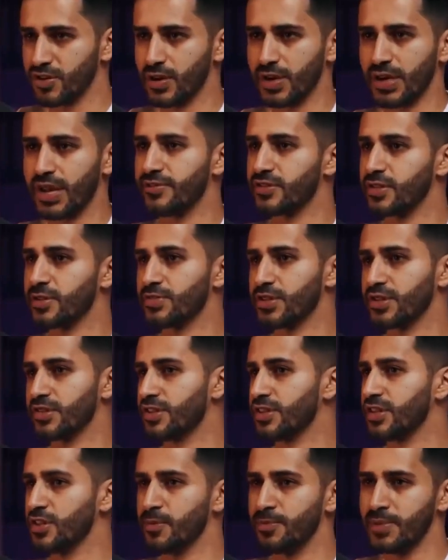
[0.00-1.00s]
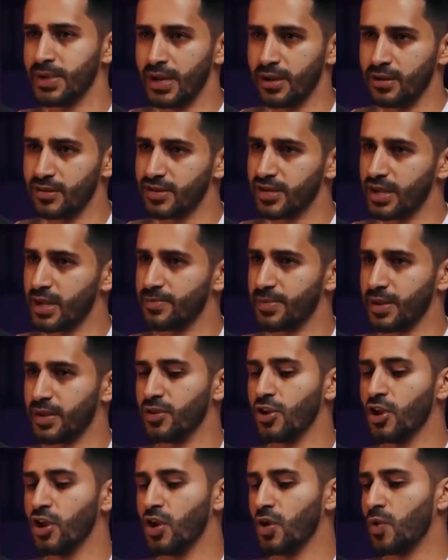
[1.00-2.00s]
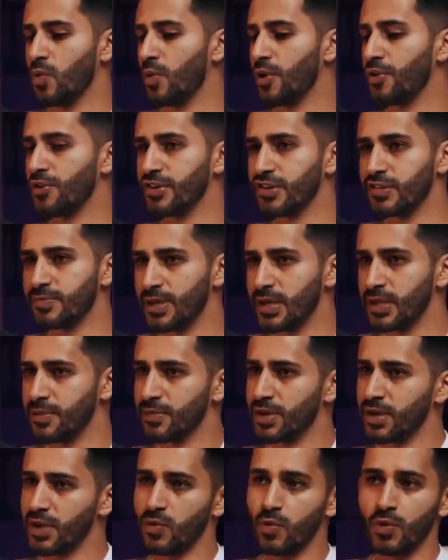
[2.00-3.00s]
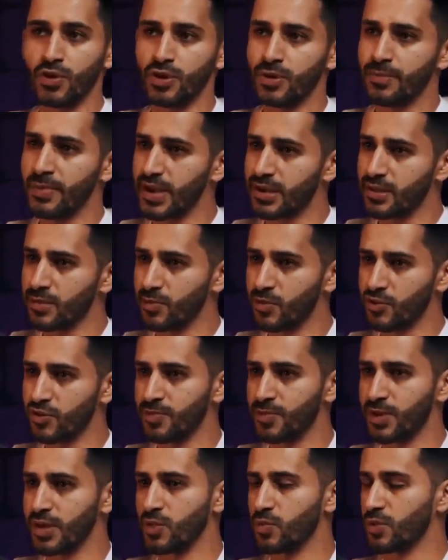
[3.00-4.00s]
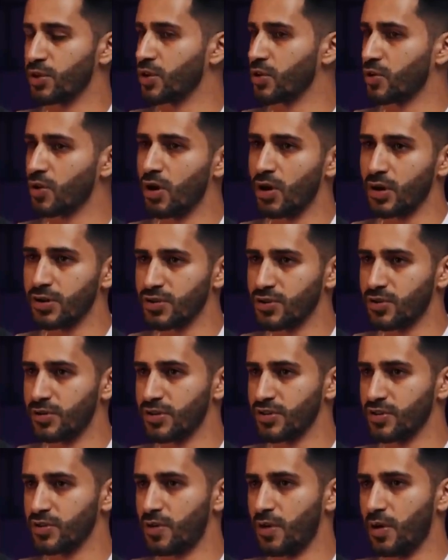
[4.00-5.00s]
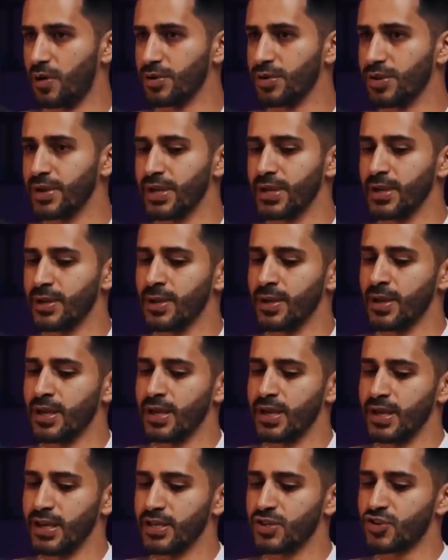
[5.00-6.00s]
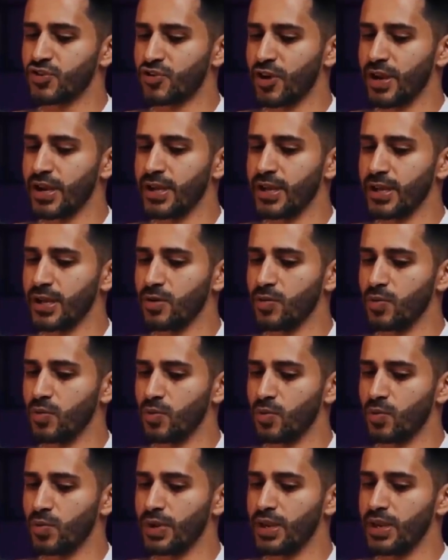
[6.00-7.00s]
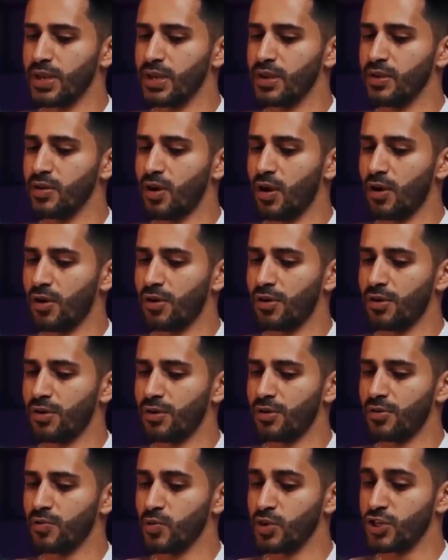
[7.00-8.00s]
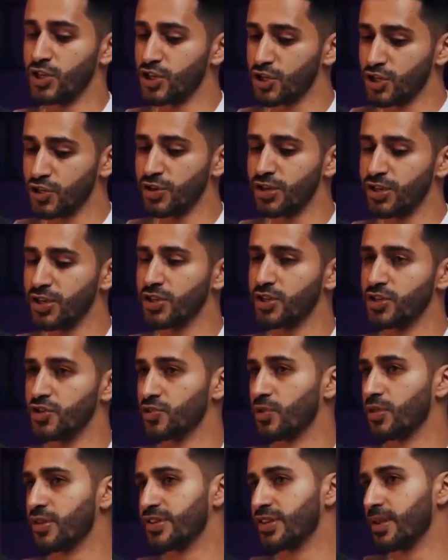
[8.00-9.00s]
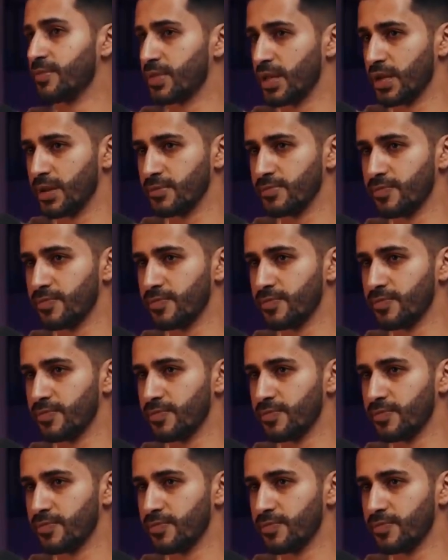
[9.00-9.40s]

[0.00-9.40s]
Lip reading: You're going to have something to see your P&L statement, where you're spending money, where you're making the most money, what your costs are, and so on. In trading, we should do the same thing.